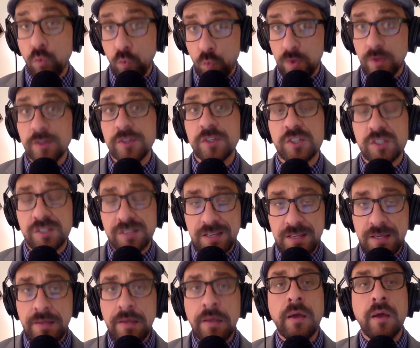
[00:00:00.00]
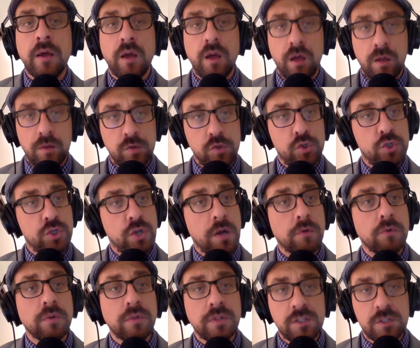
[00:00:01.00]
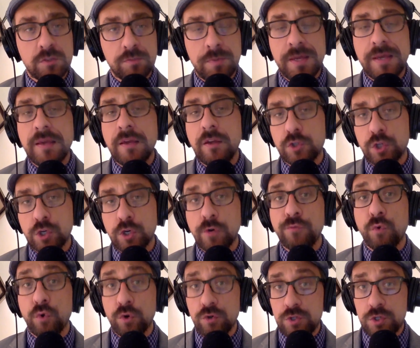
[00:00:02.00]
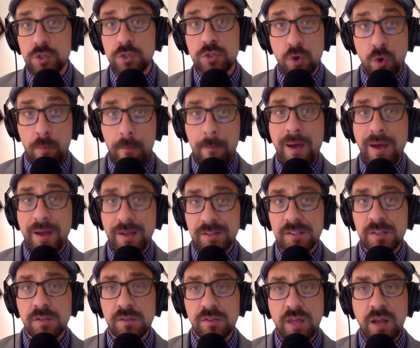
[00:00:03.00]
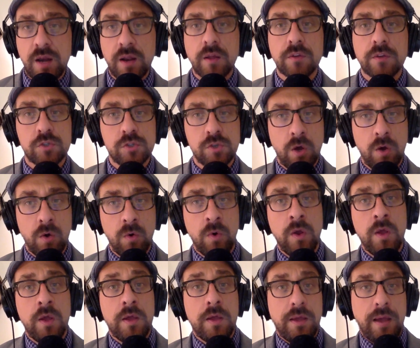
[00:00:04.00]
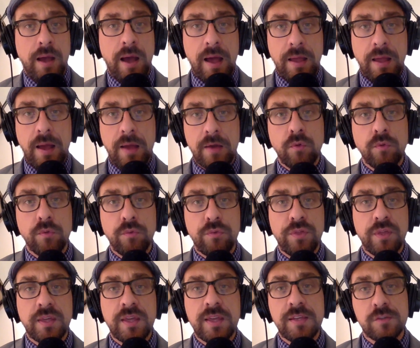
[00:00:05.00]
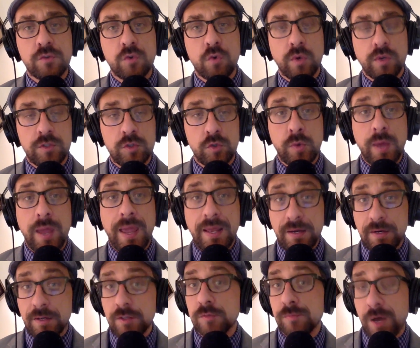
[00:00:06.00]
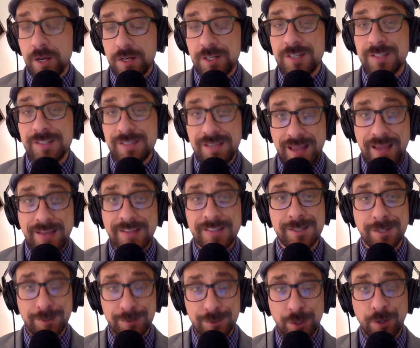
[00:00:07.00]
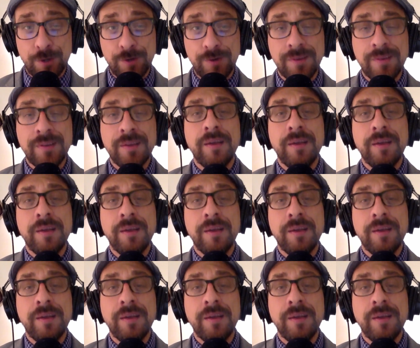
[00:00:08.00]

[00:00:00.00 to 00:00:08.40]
We'll see. I mean, generally speaking, turf horses don't mind synthetic, so I don't think he's going to hate it as much as he hates the dirt.